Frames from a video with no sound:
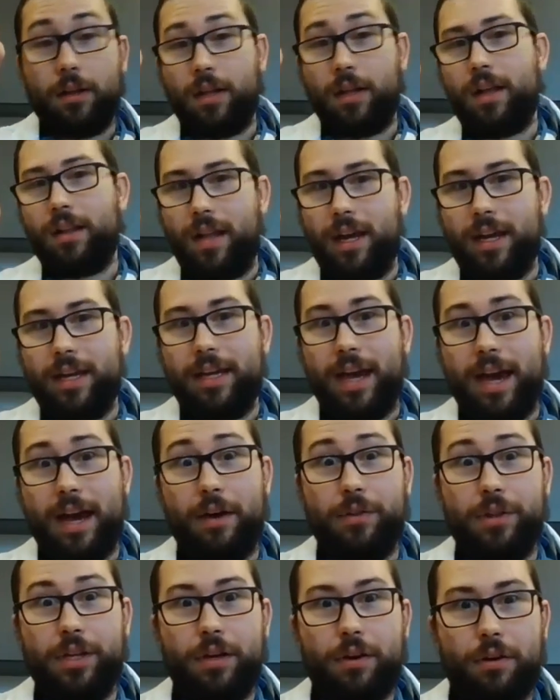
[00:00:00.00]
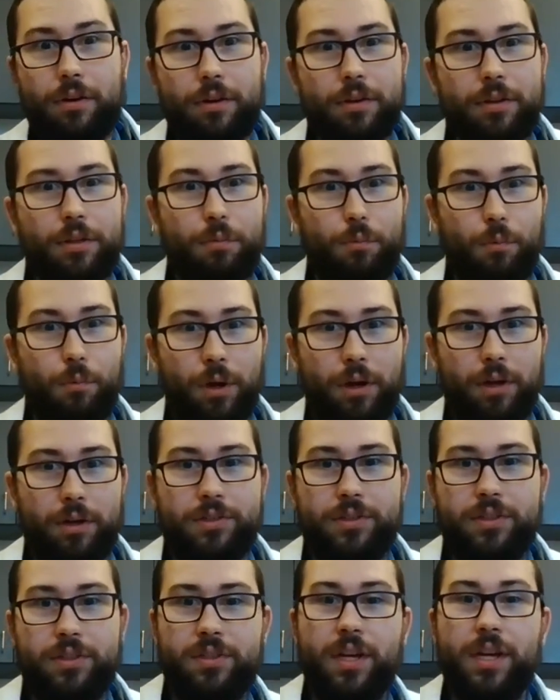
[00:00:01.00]
like how the Earth
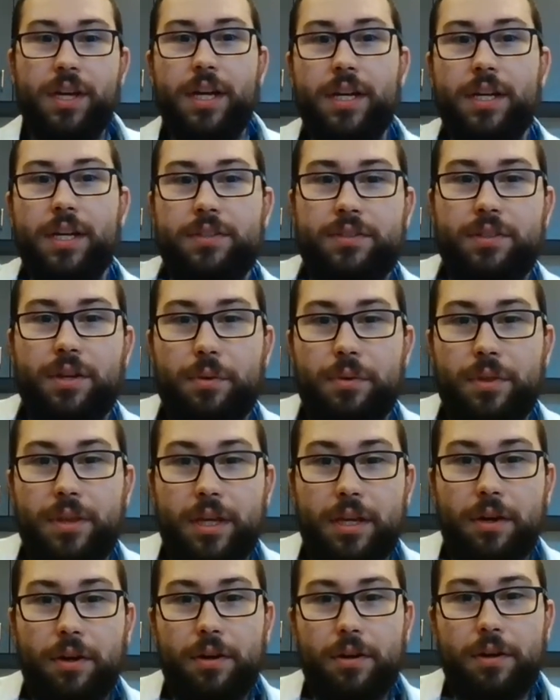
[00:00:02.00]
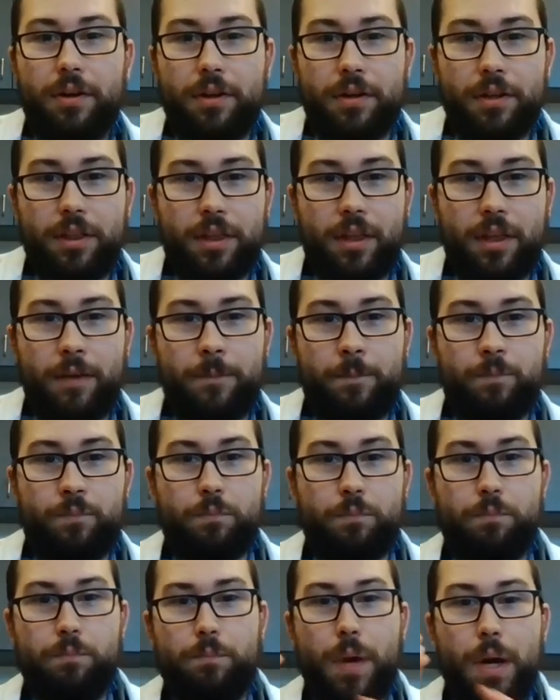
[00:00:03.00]
works. So the Earth,
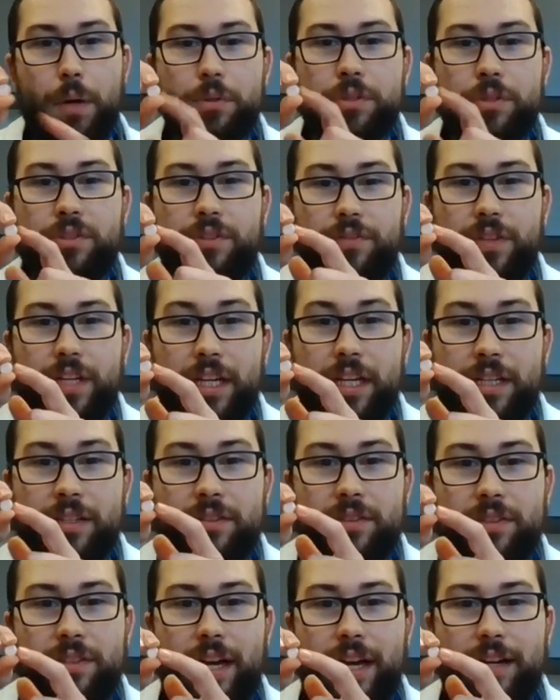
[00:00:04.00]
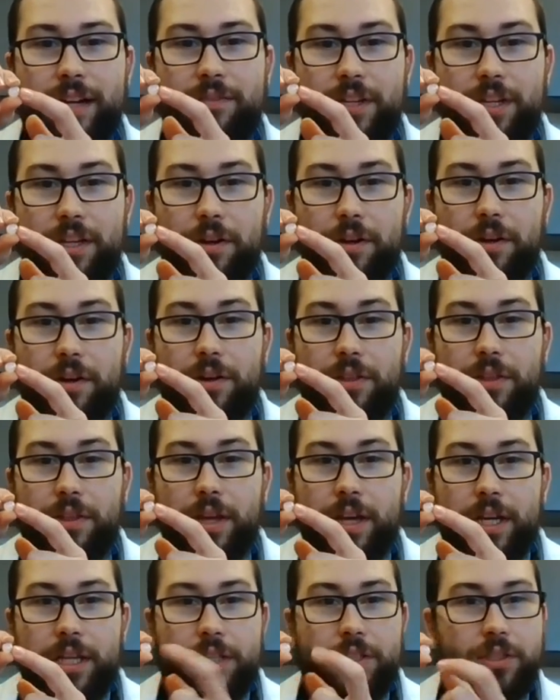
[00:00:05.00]
most of the inside of the Earth,
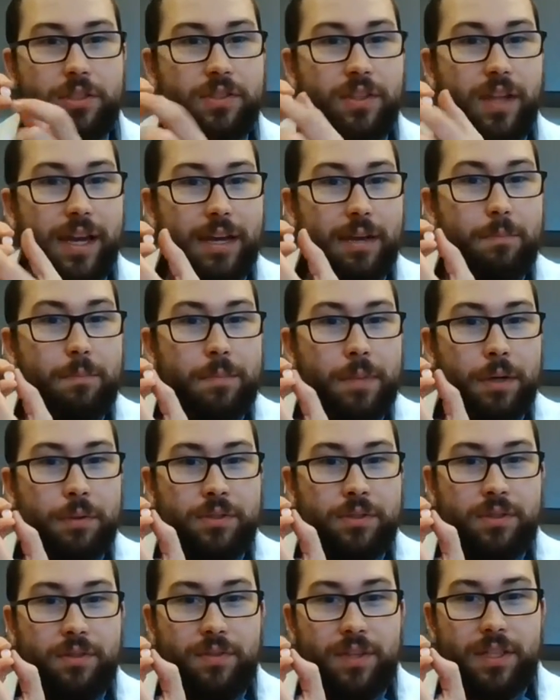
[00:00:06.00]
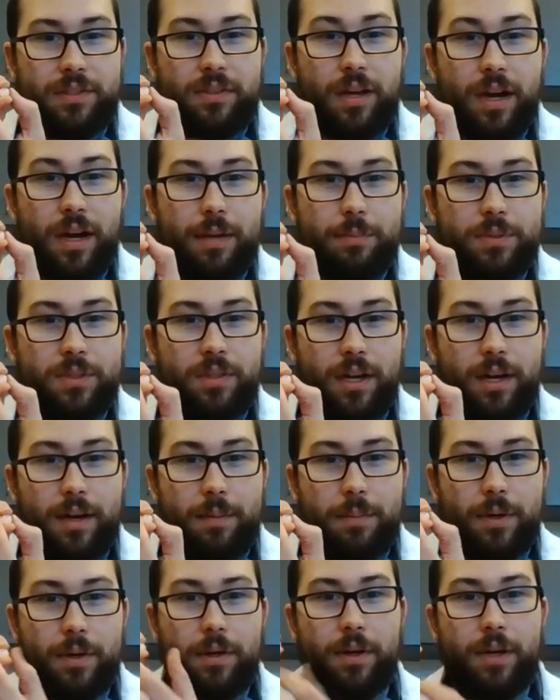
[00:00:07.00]
just like most of this
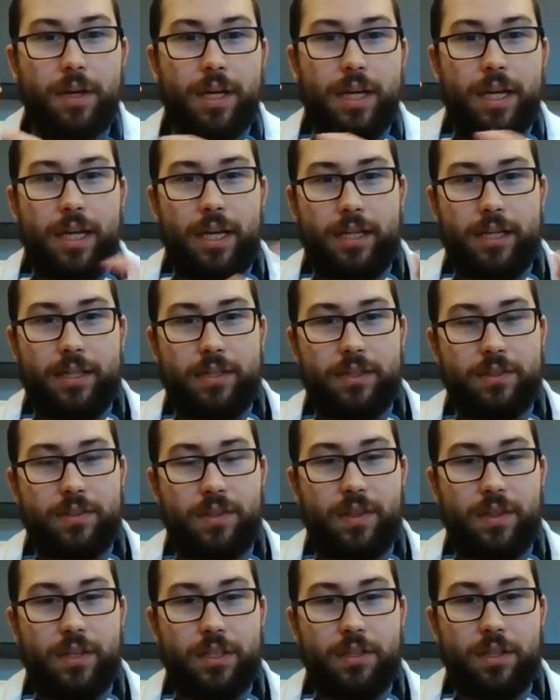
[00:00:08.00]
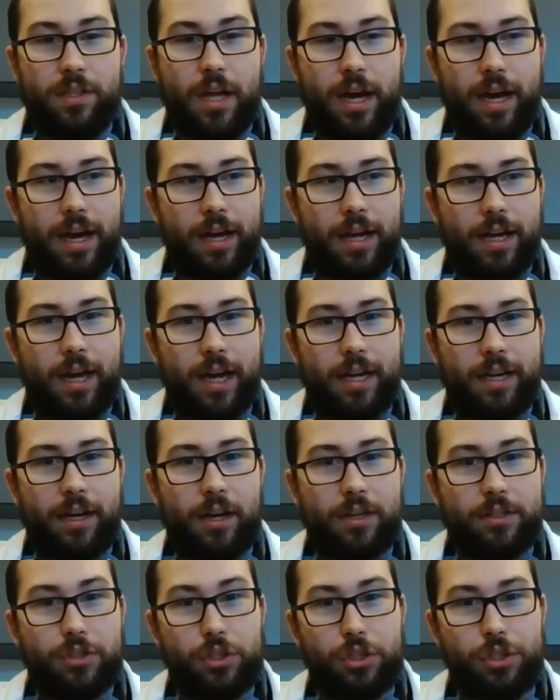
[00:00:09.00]
gobstopper, is the kind of
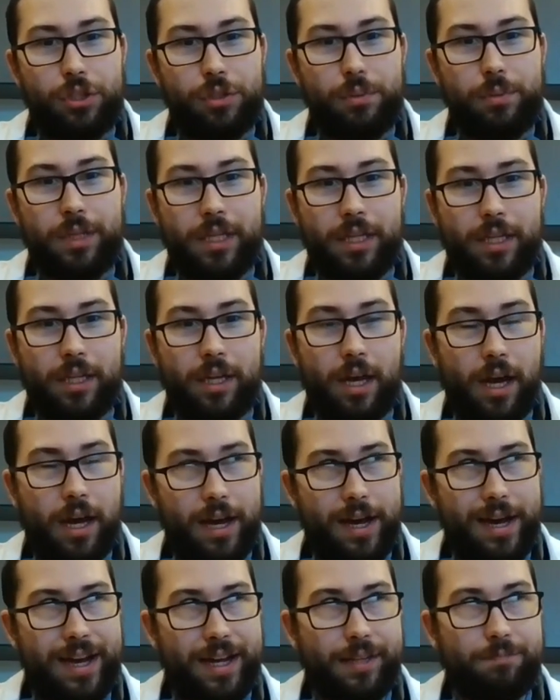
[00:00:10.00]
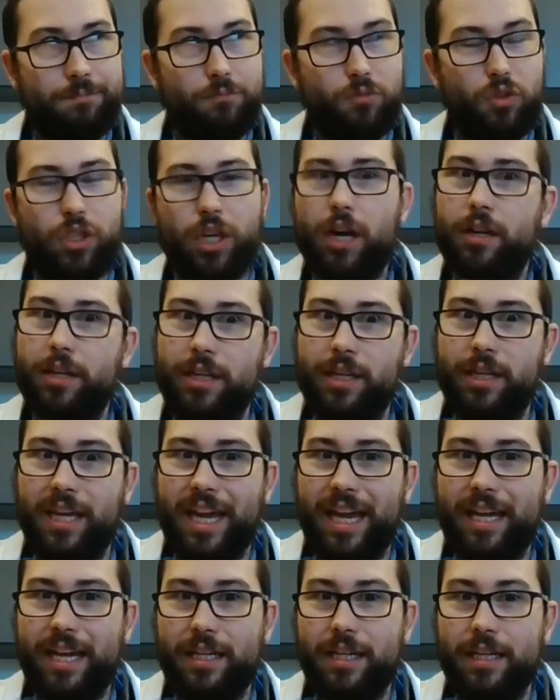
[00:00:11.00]
chewy, chalky
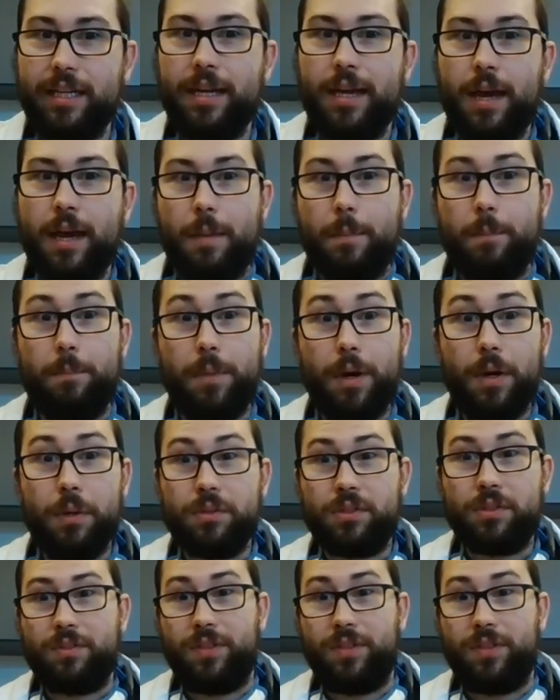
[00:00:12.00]
candy. Most of